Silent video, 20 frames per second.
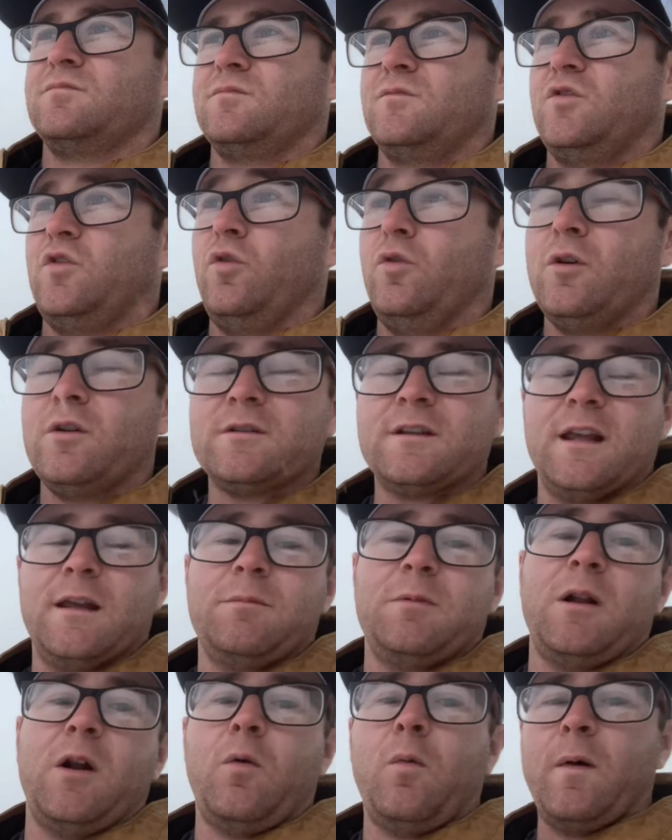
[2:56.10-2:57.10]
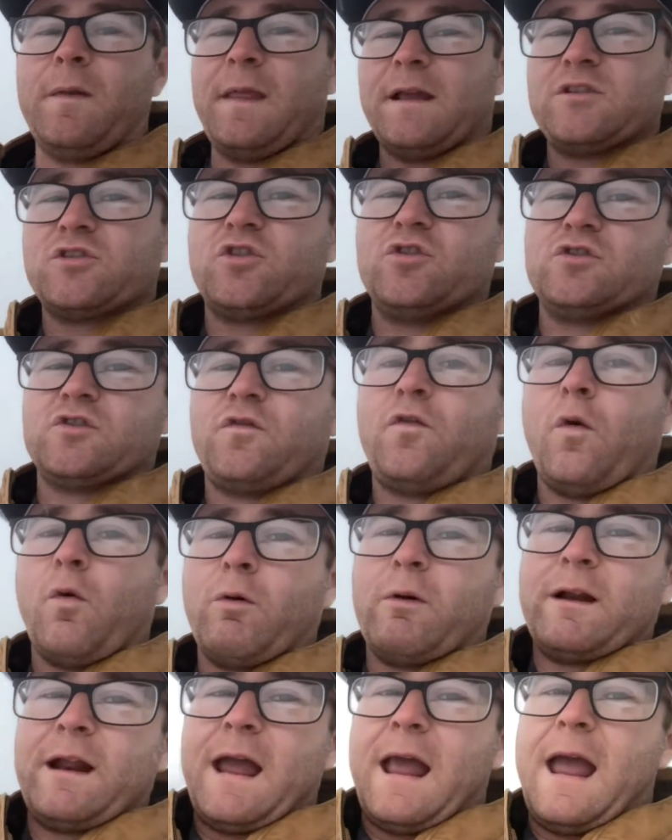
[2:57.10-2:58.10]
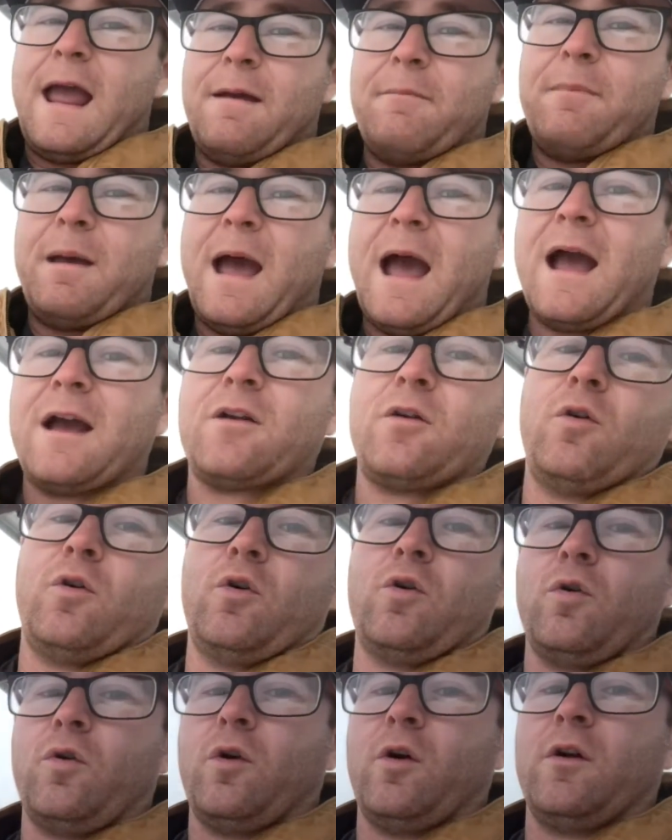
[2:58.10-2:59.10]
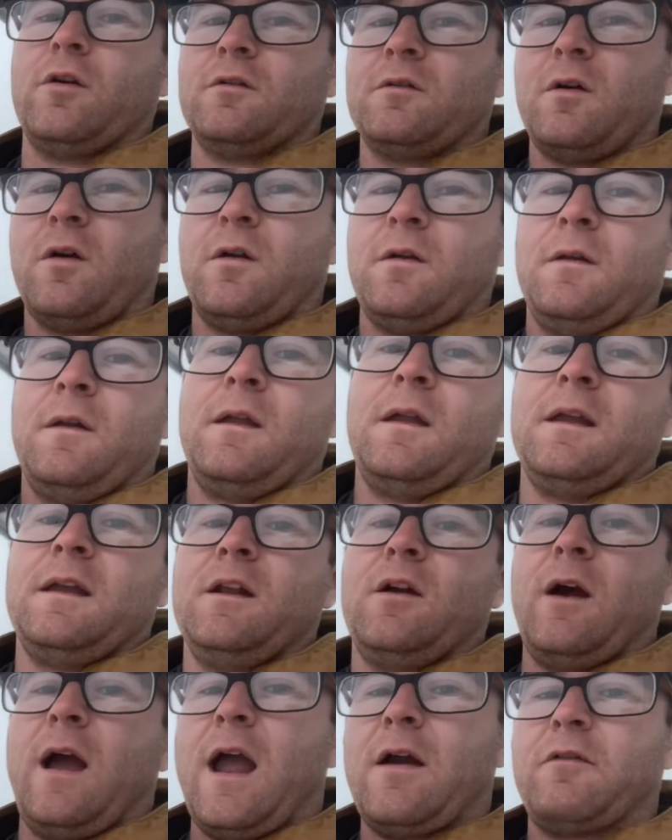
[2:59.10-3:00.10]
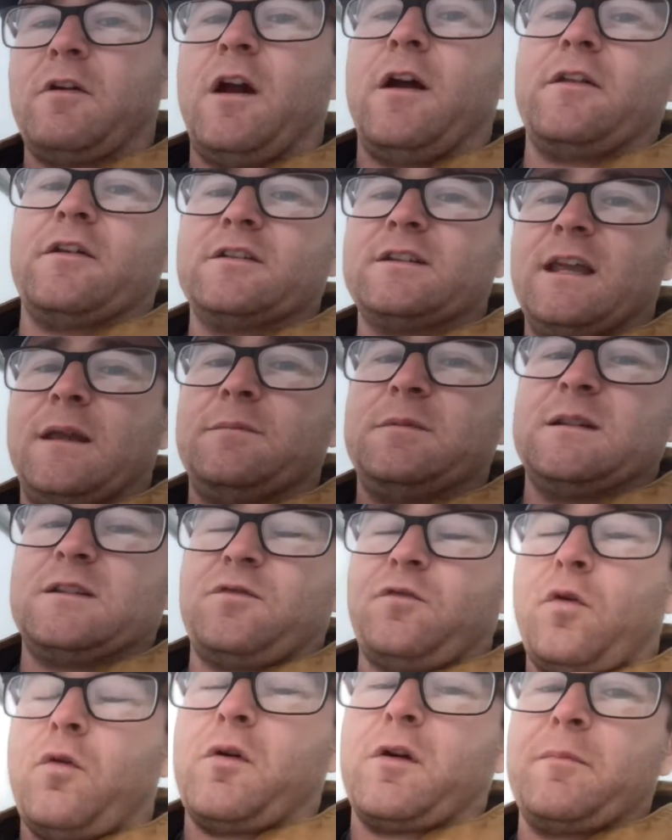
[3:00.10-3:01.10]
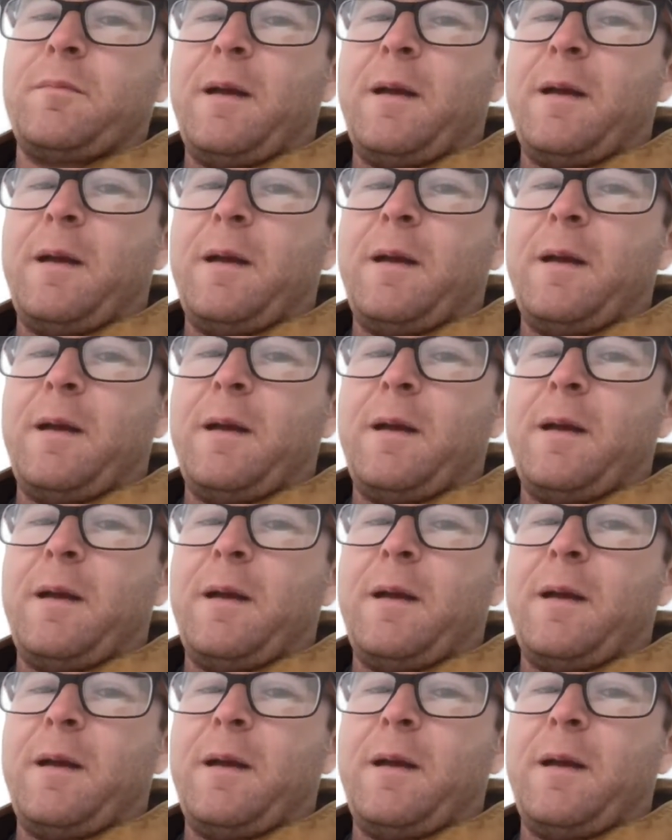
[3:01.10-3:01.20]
dual tip, one that shoots forward and back, or every other tip is forward